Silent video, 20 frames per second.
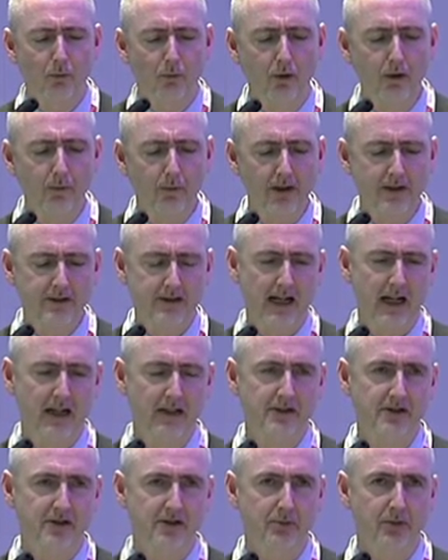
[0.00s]
One of my
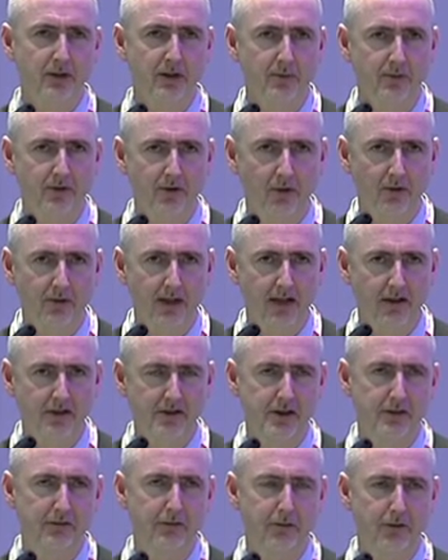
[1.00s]
challenges when I'm doing
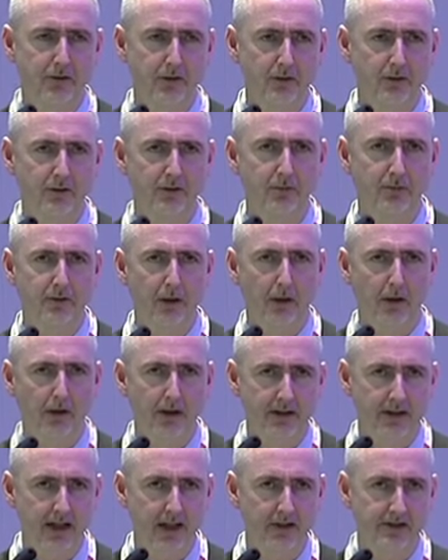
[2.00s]
energy reviews with the
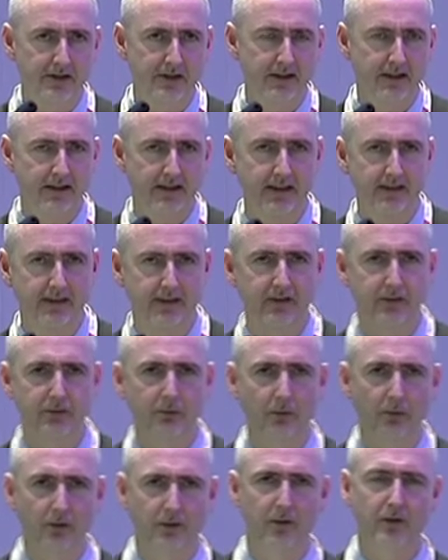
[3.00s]
site energy leads
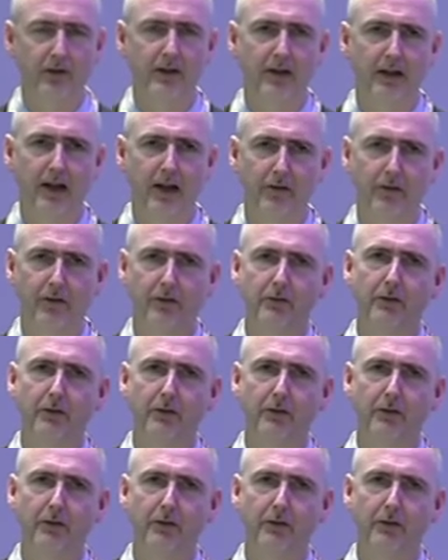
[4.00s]
when we're looking at